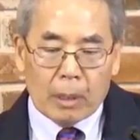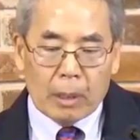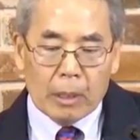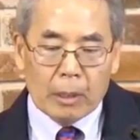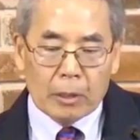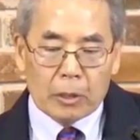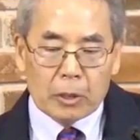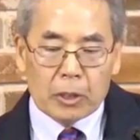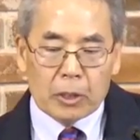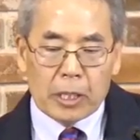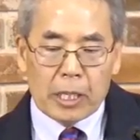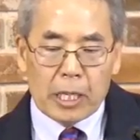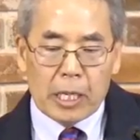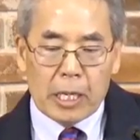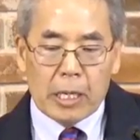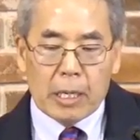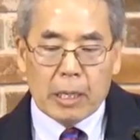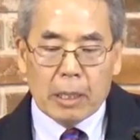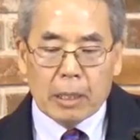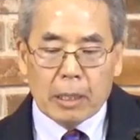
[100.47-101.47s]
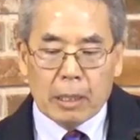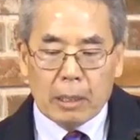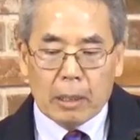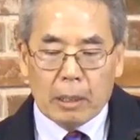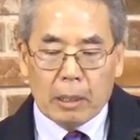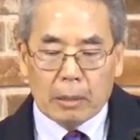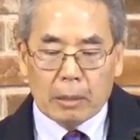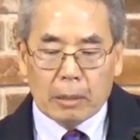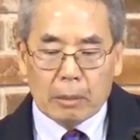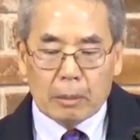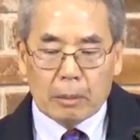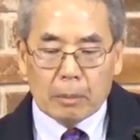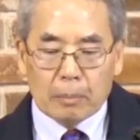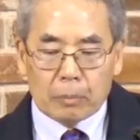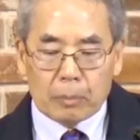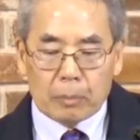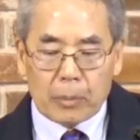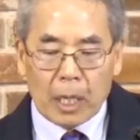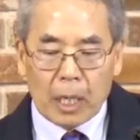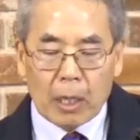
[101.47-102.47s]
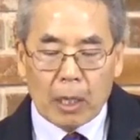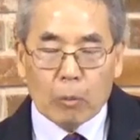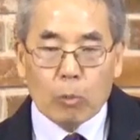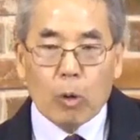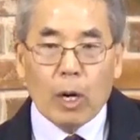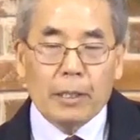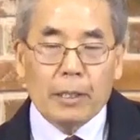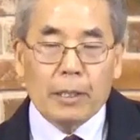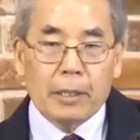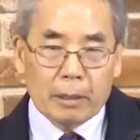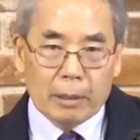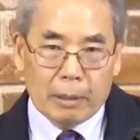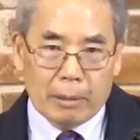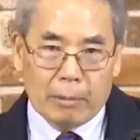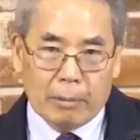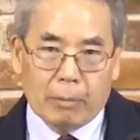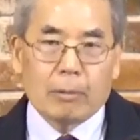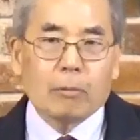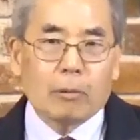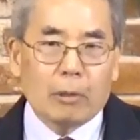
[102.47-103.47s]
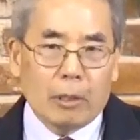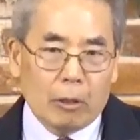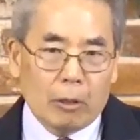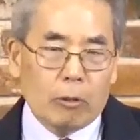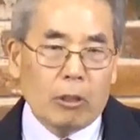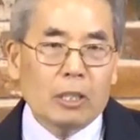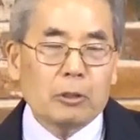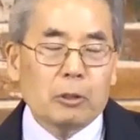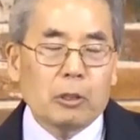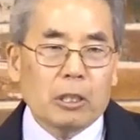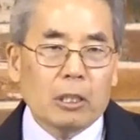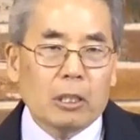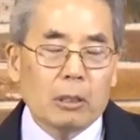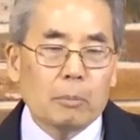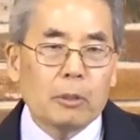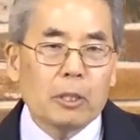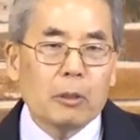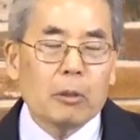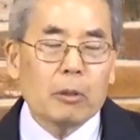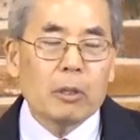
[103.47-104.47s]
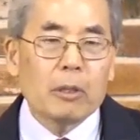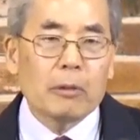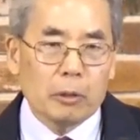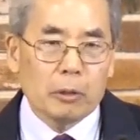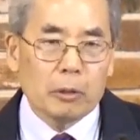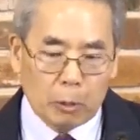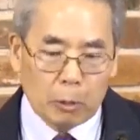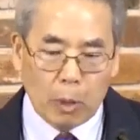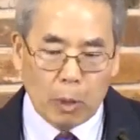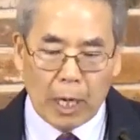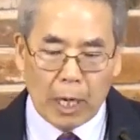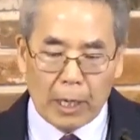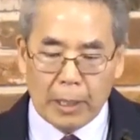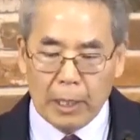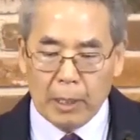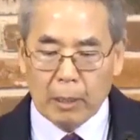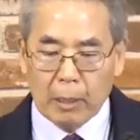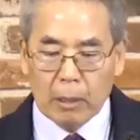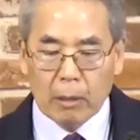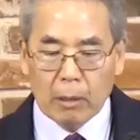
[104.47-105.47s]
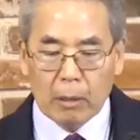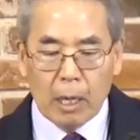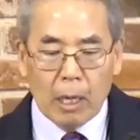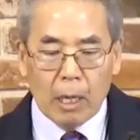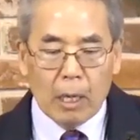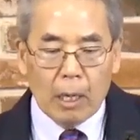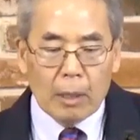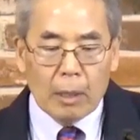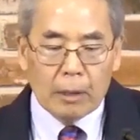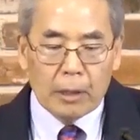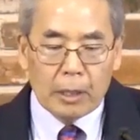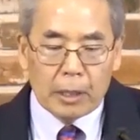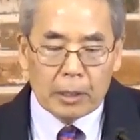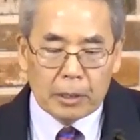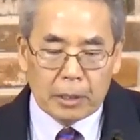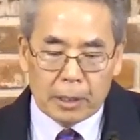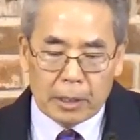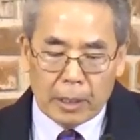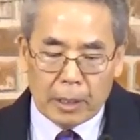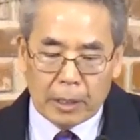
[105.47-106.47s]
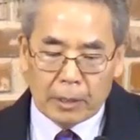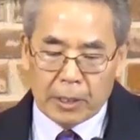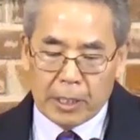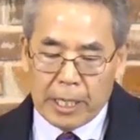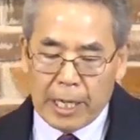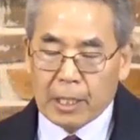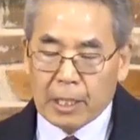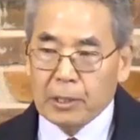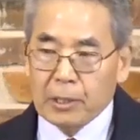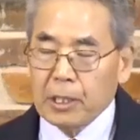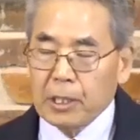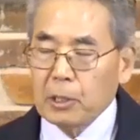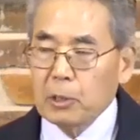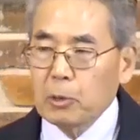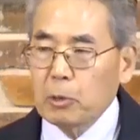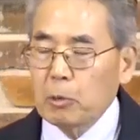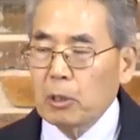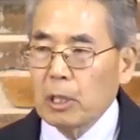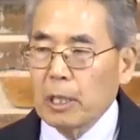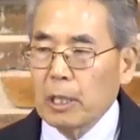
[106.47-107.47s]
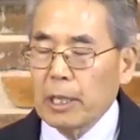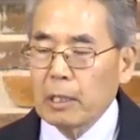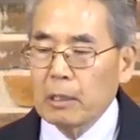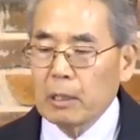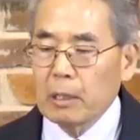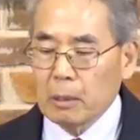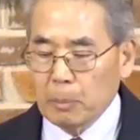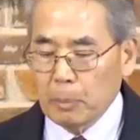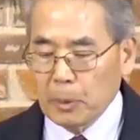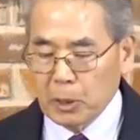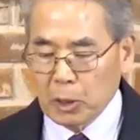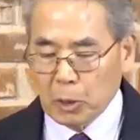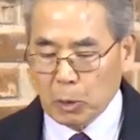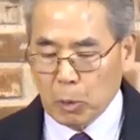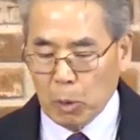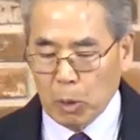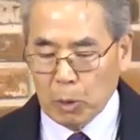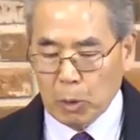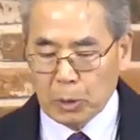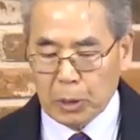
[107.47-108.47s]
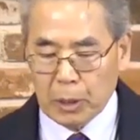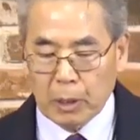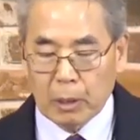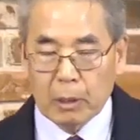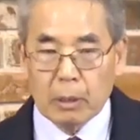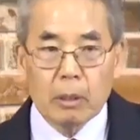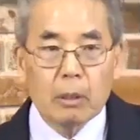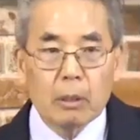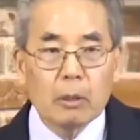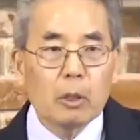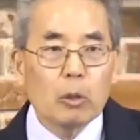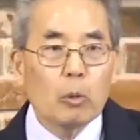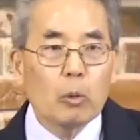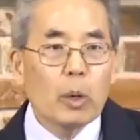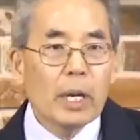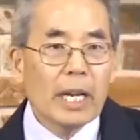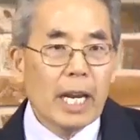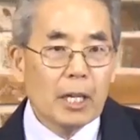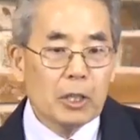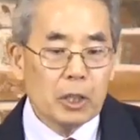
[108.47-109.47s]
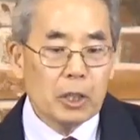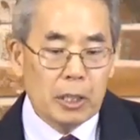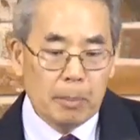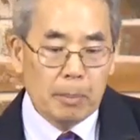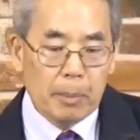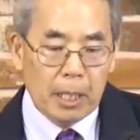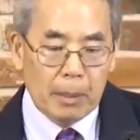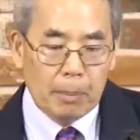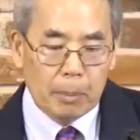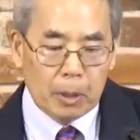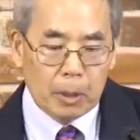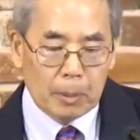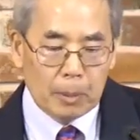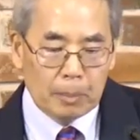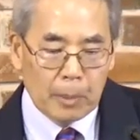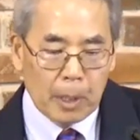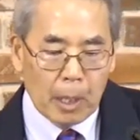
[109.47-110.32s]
is the uh, right across the Columbia River to right here. This is the ancestral land of the P'squosa, the Wenatchee people.